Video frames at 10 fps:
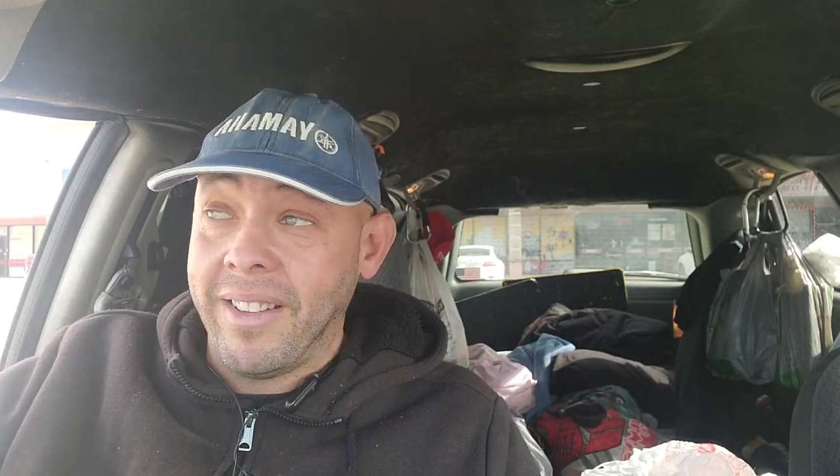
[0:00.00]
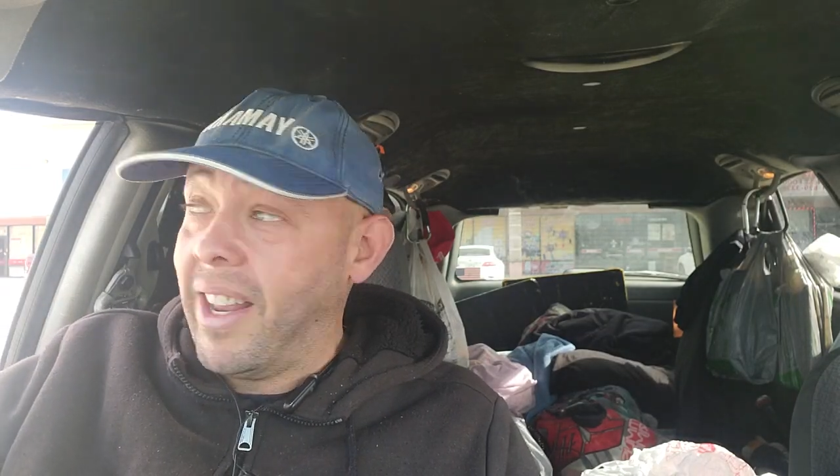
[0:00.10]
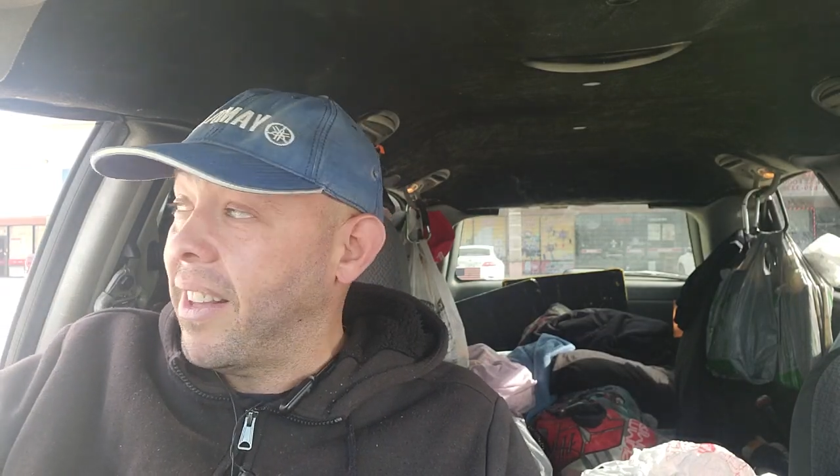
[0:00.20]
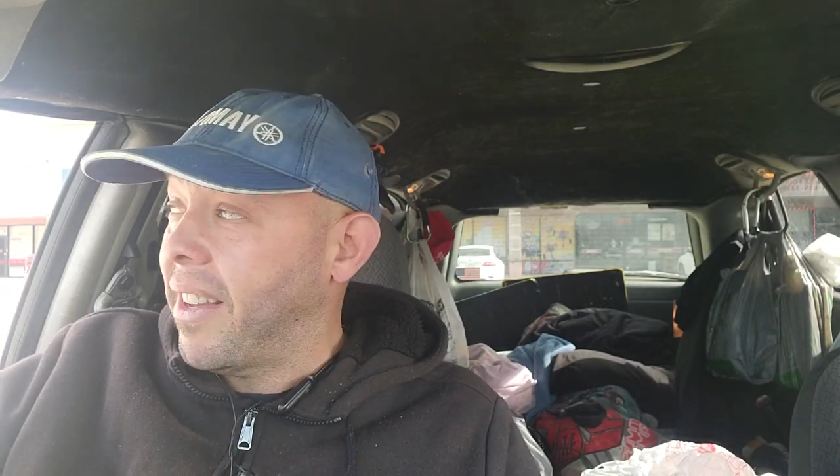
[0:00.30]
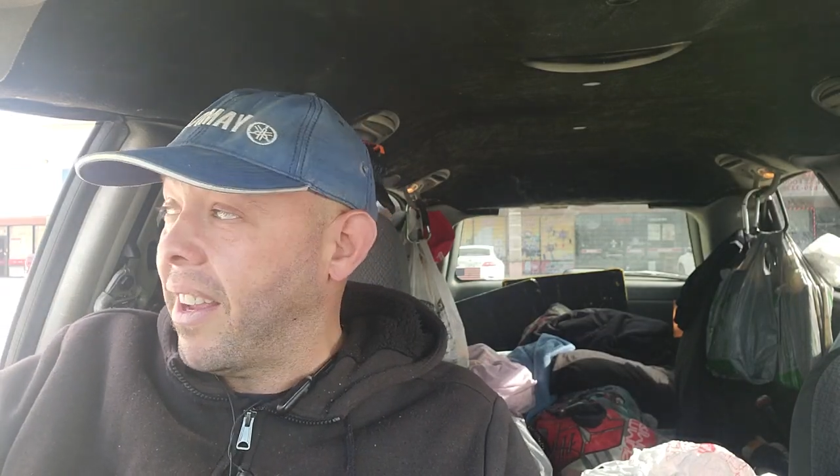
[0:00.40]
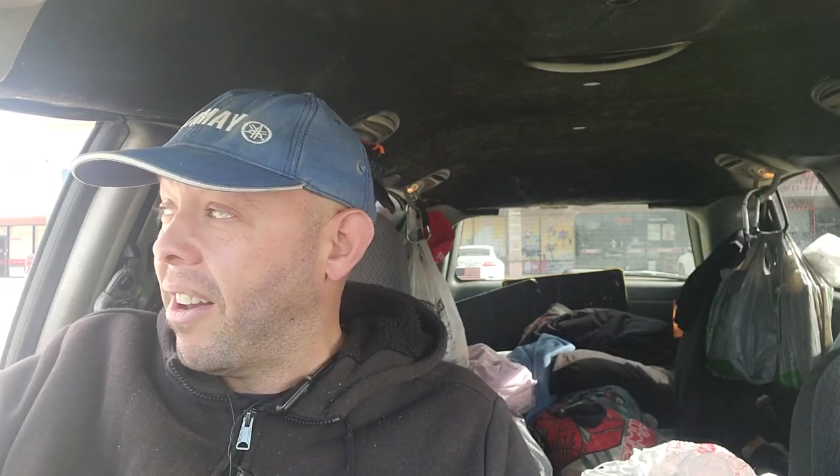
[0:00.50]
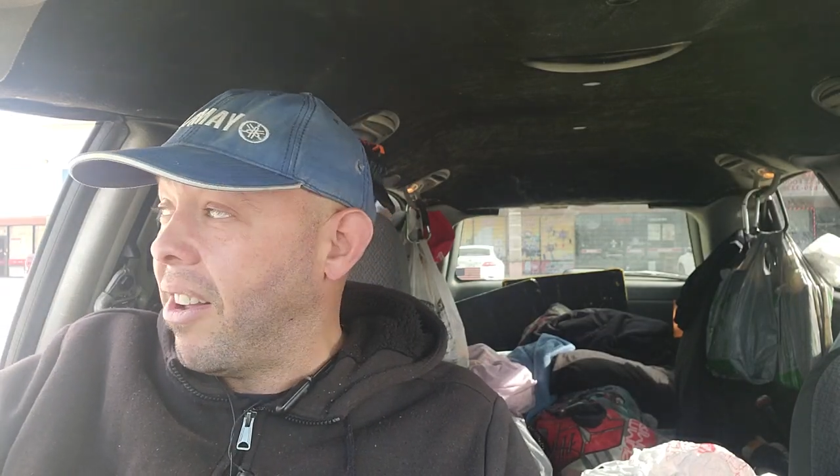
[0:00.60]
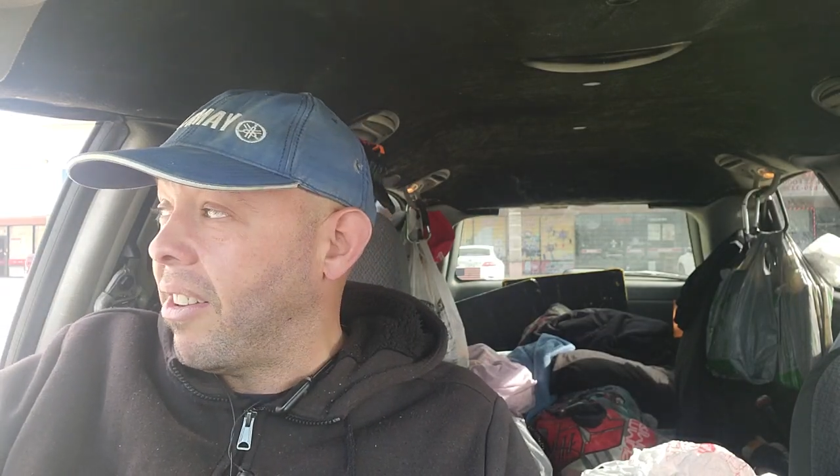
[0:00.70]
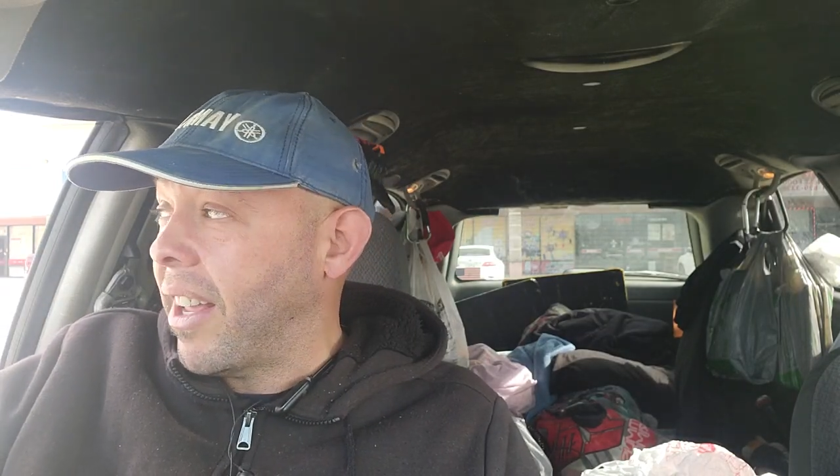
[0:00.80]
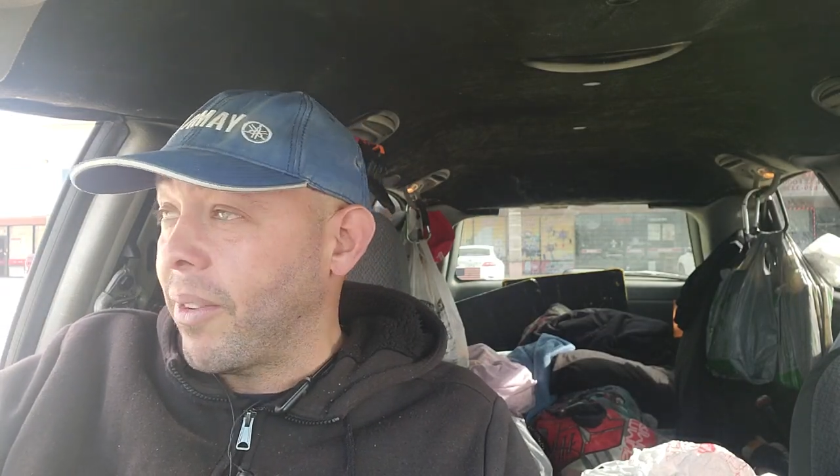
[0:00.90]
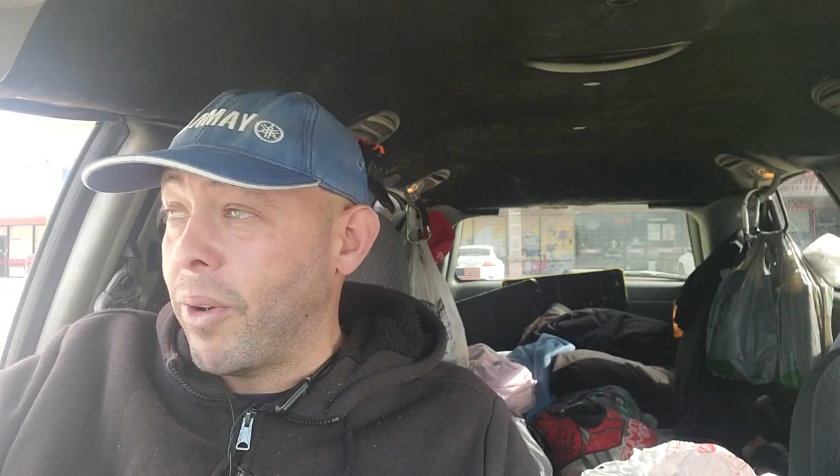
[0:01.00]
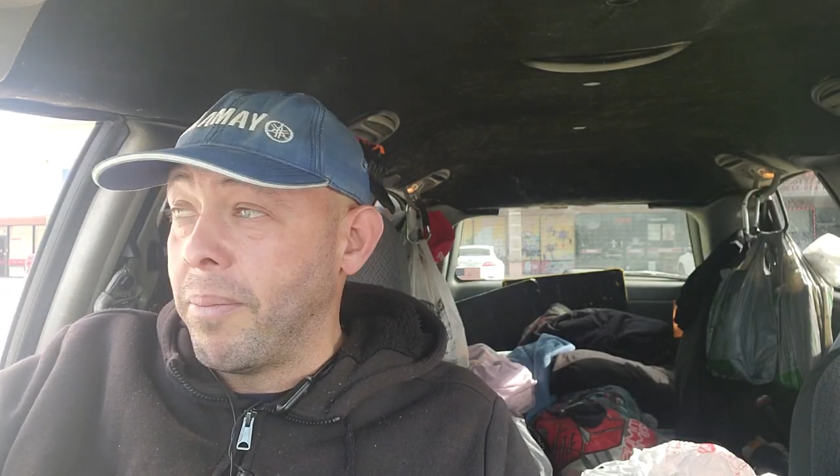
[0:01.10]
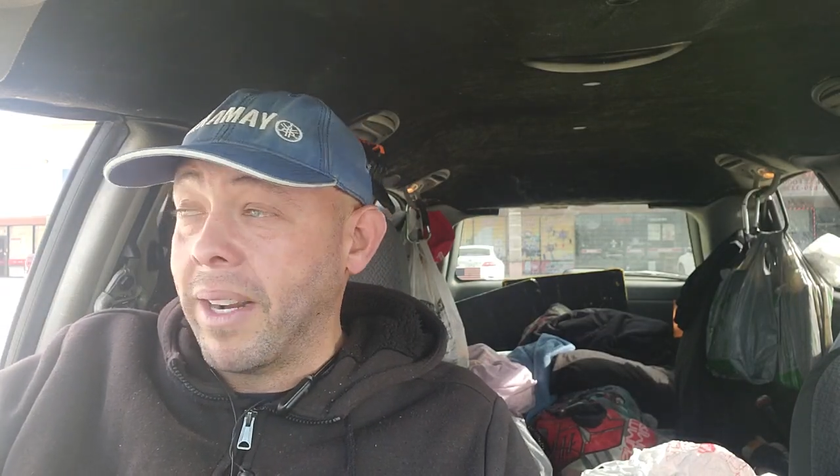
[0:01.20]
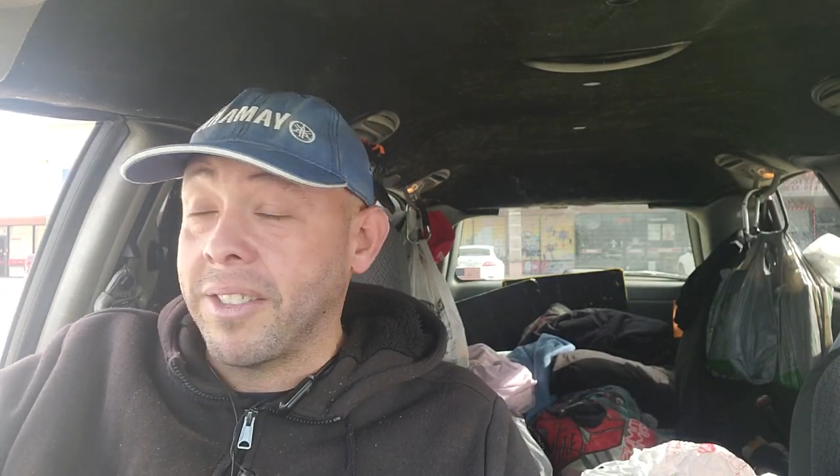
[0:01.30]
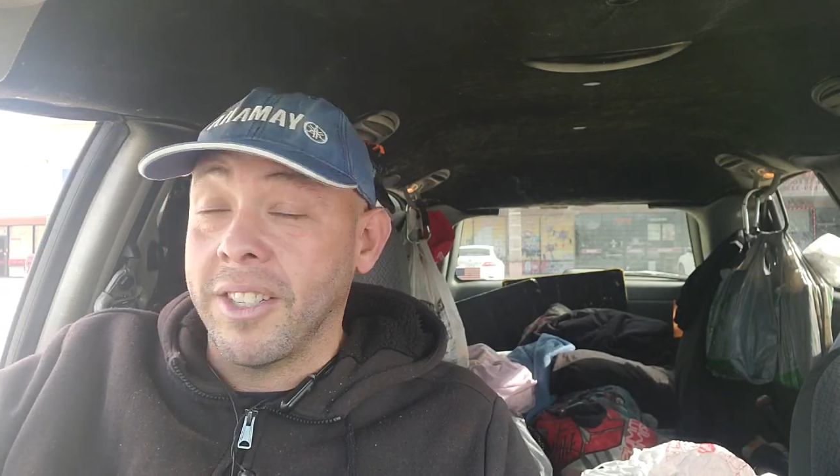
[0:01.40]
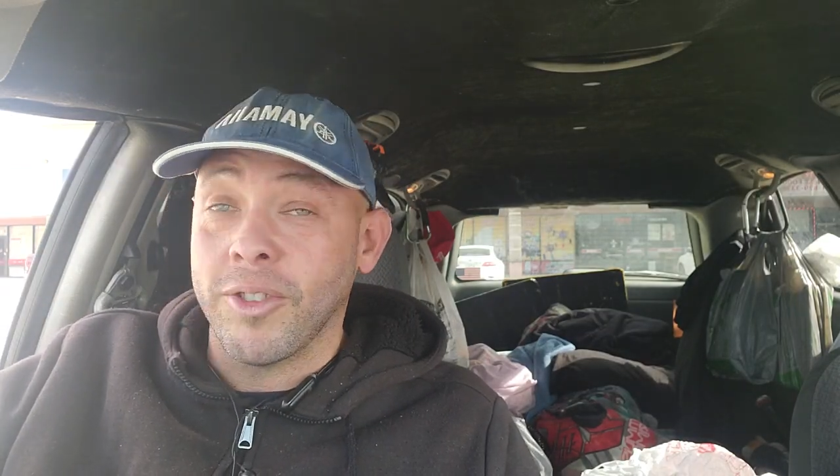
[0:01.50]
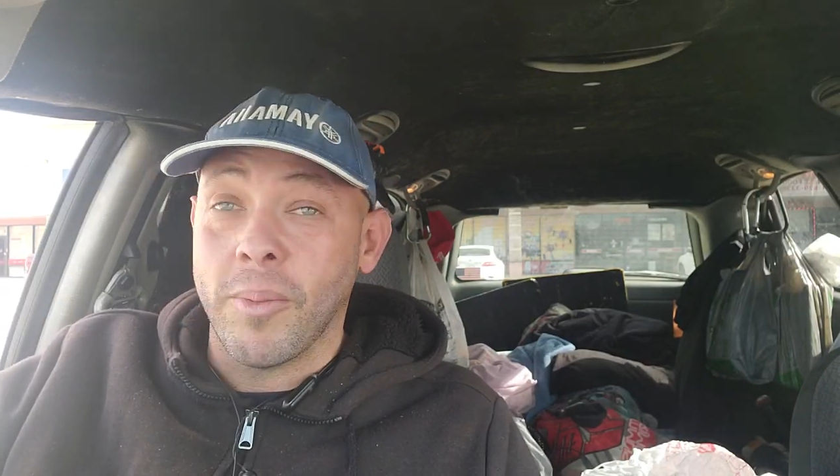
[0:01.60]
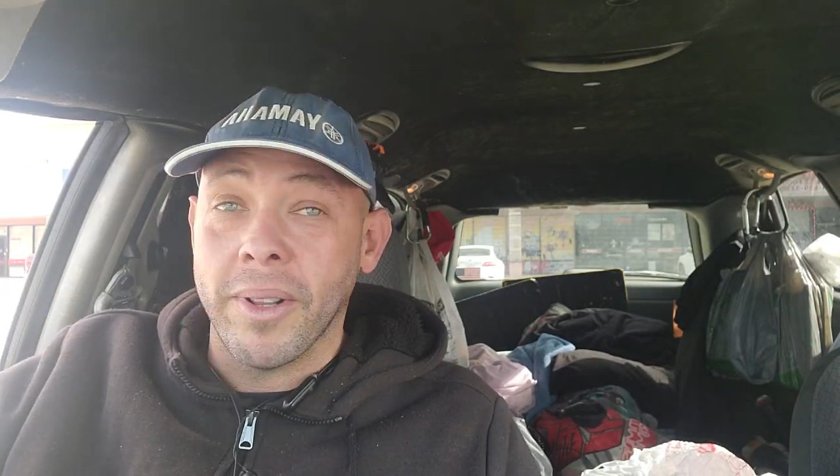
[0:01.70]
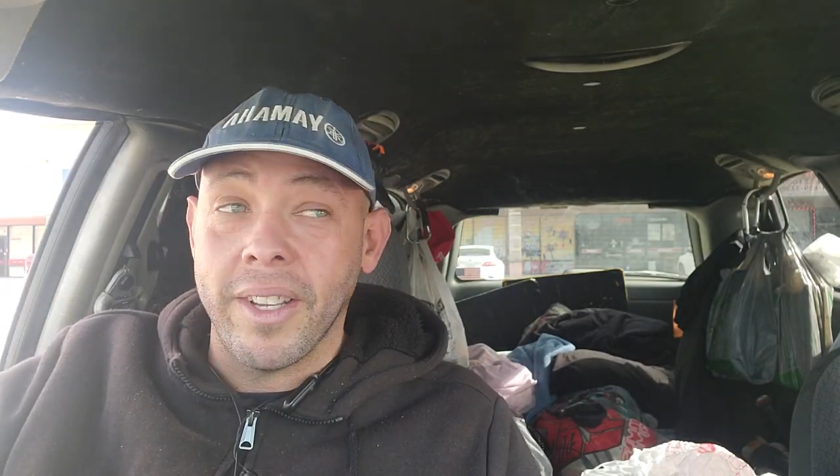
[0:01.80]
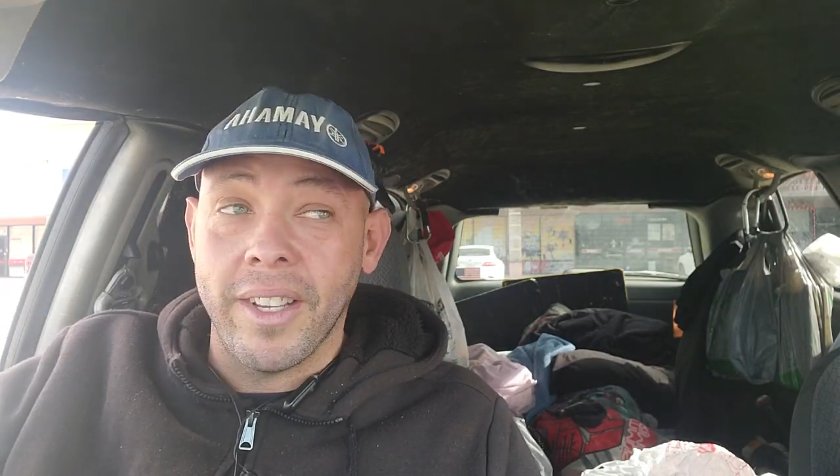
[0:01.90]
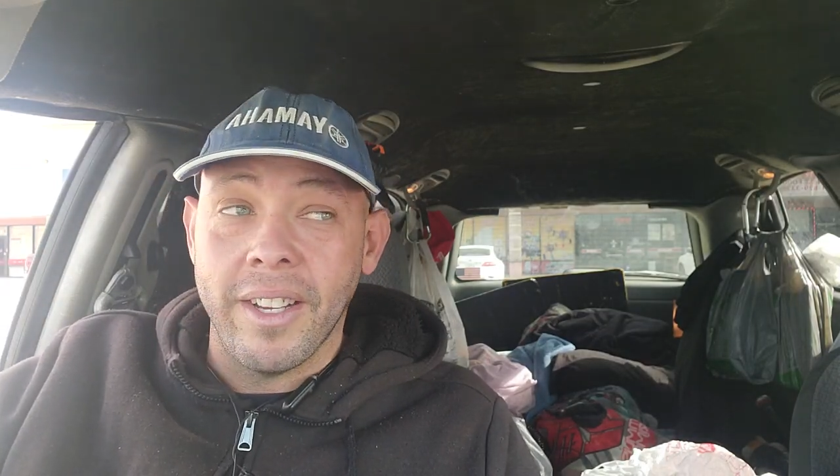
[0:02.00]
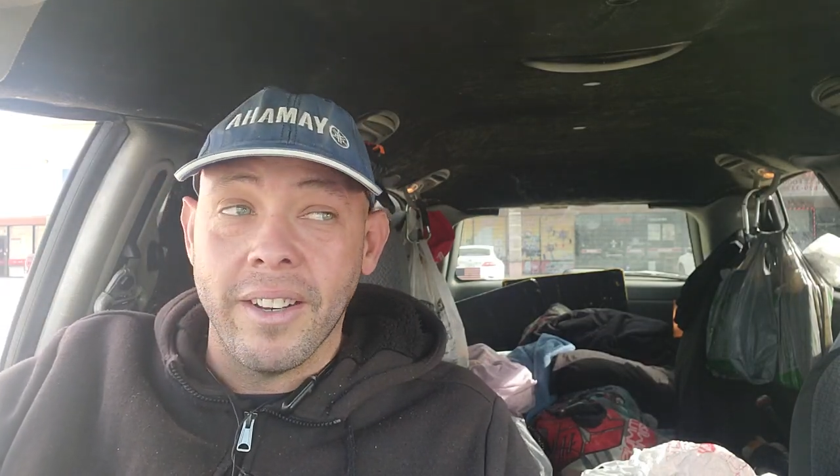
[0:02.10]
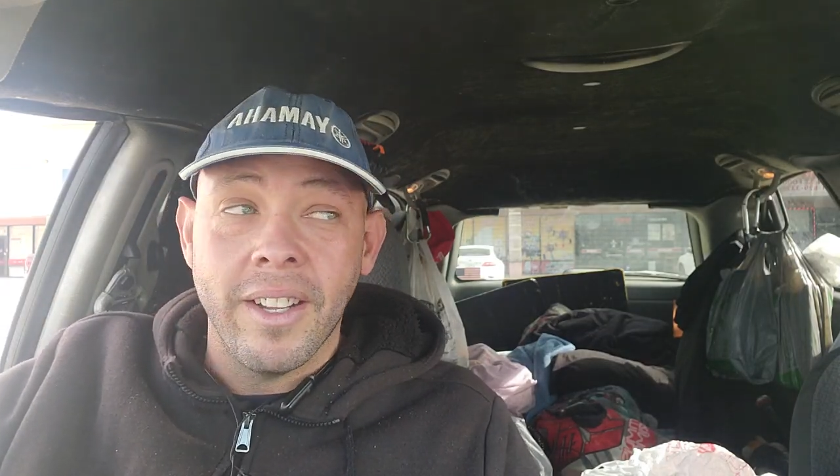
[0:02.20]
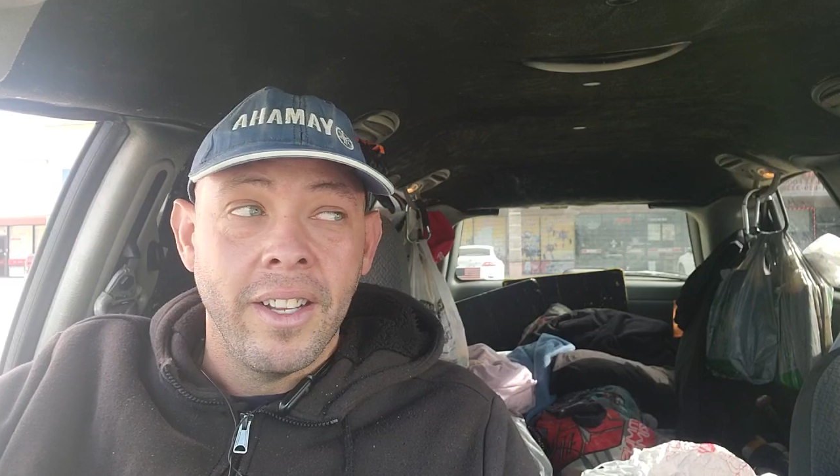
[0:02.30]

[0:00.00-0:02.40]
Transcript: anything at all like what Mexicans normally eat.